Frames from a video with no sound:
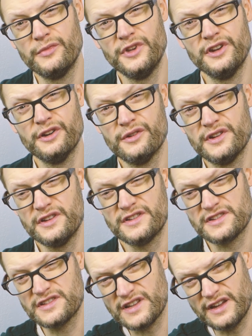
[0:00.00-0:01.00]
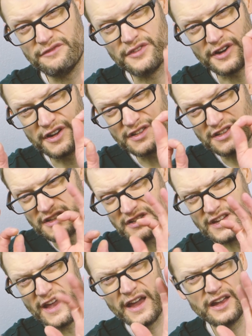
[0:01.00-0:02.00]
You know, it's a slight variance in
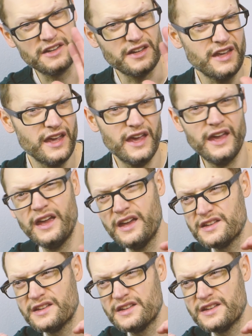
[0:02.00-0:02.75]
attack and decay.